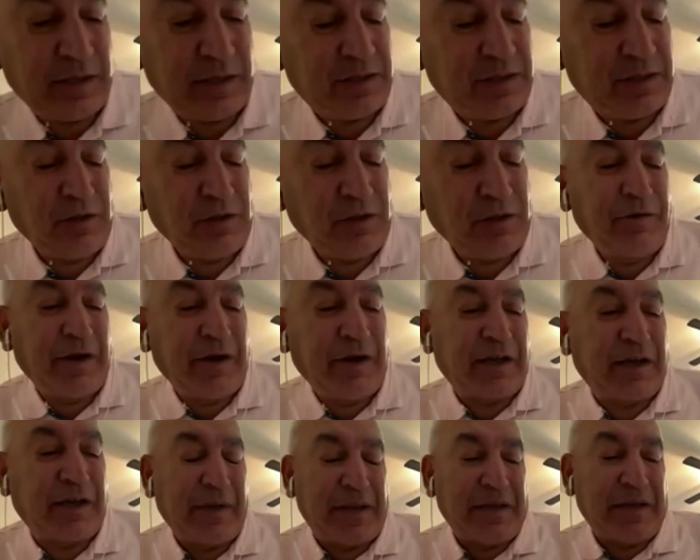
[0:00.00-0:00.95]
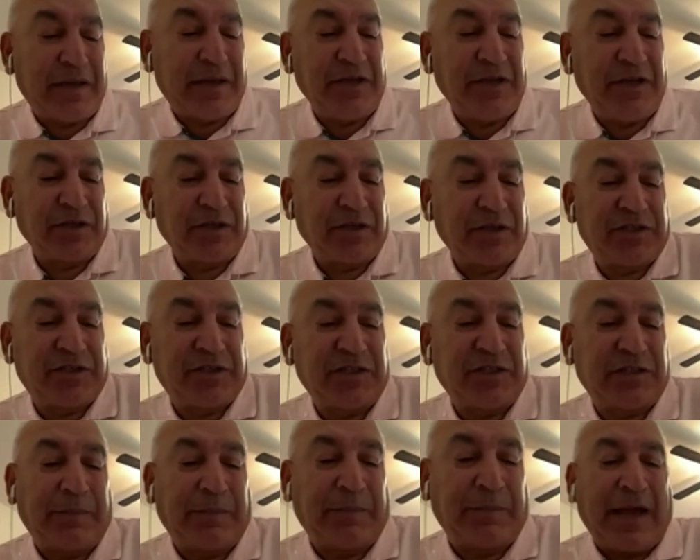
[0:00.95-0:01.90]
not a recommendation. It's just a
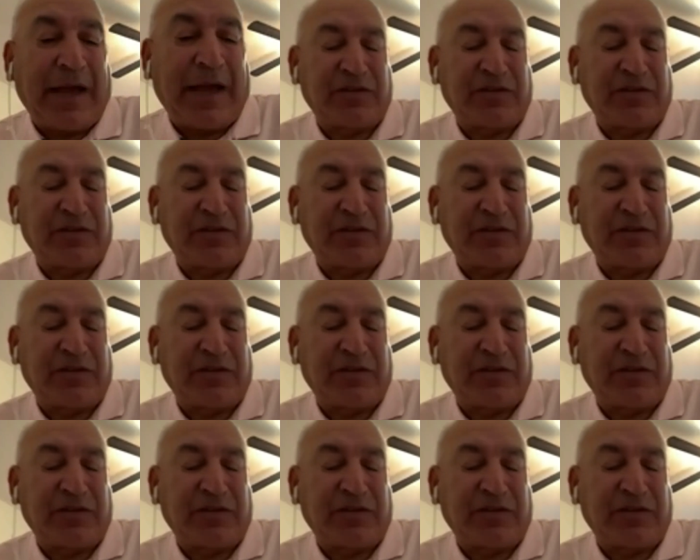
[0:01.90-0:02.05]
passion.